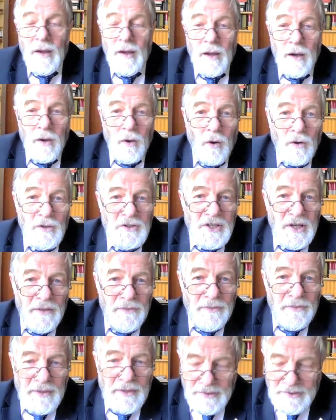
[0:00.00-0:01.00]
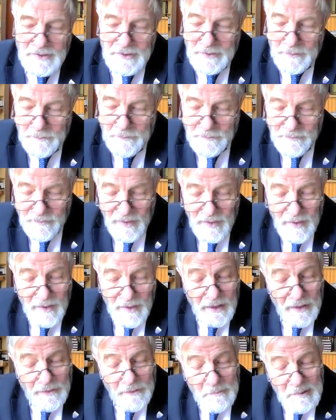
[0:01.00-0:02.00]
Alongside this,
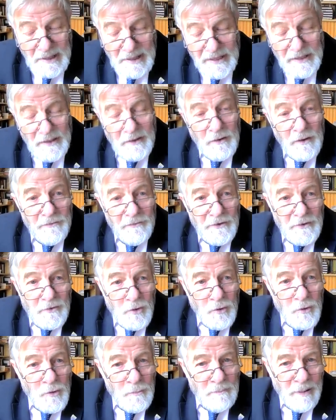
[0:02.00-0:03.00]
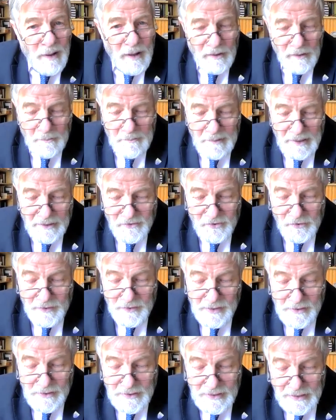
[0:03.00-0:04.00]
at the beginning of the new parliamentary
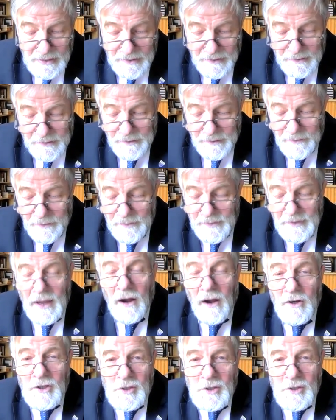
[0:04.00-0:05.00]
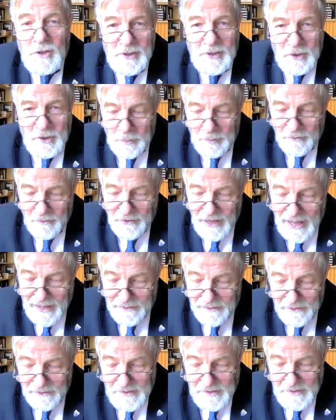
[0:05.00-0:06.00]
year, the Archbishop of
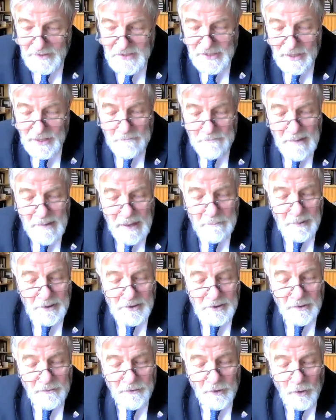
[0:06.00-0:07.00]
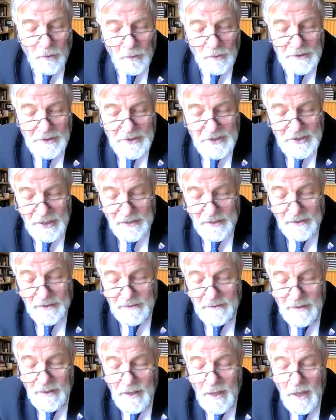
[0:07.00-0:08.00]
Athens and members of the Holy Synod
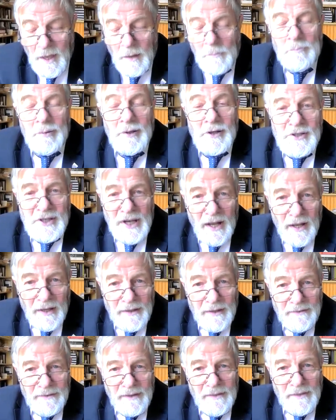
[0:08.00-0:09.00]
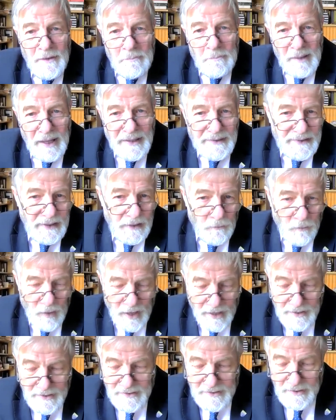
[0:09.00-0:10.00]
preside in the blessing
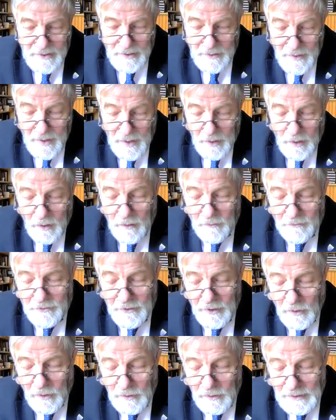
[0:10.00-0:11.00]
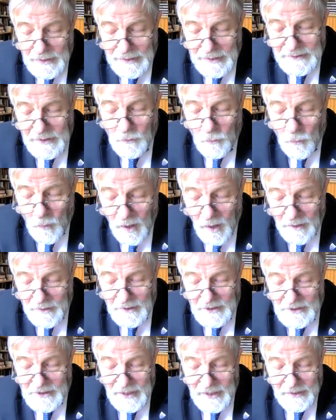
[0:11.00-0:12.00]
rite of the Lesser Water
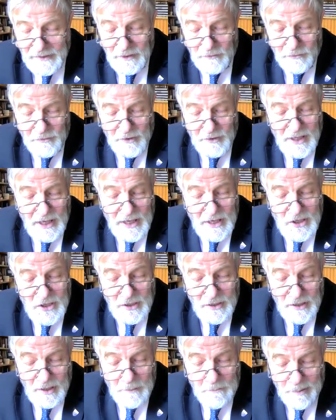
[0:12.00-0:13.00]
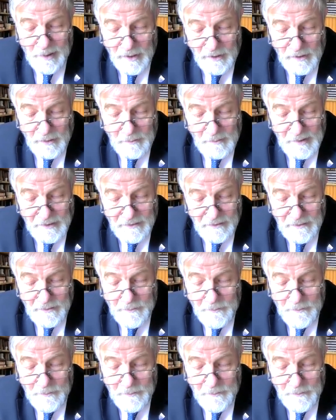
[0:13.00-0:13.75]
Sanctification in Parliament.